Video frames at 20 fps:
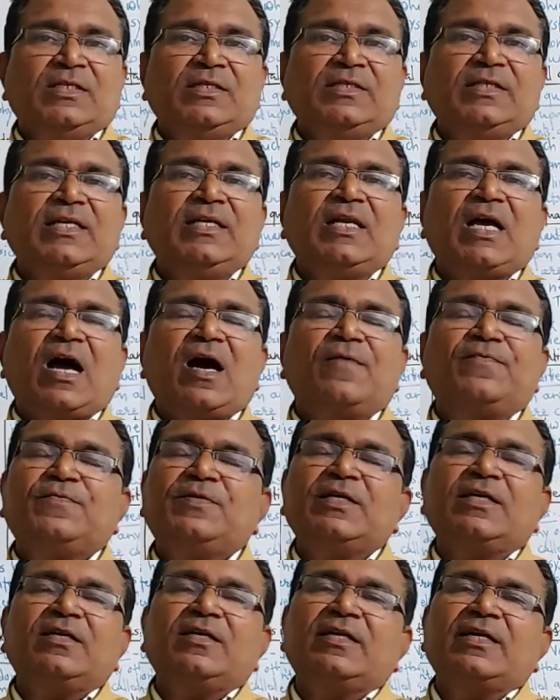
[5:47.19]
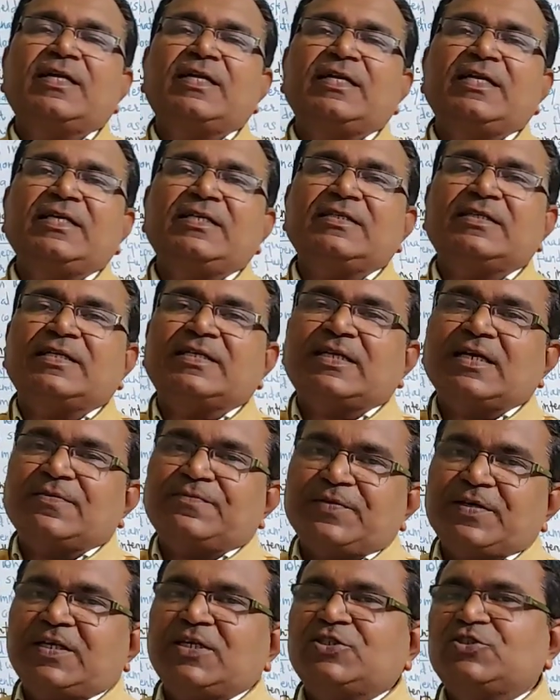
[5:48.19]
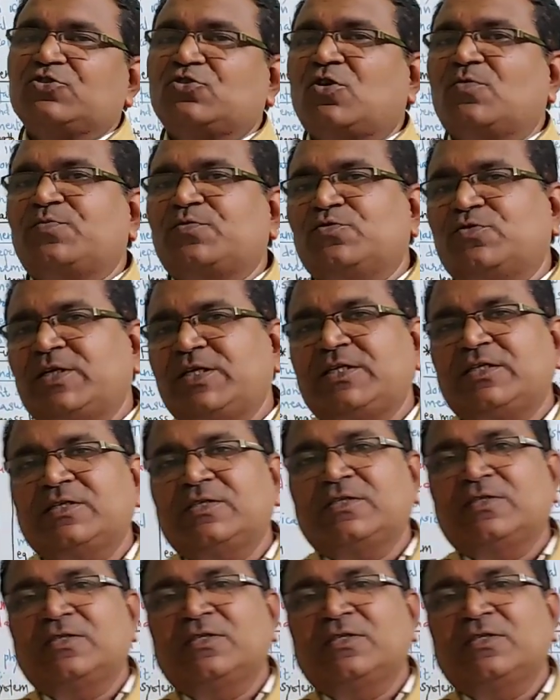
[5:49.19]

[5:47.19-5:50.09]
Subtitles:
Then after learning the definition of unit,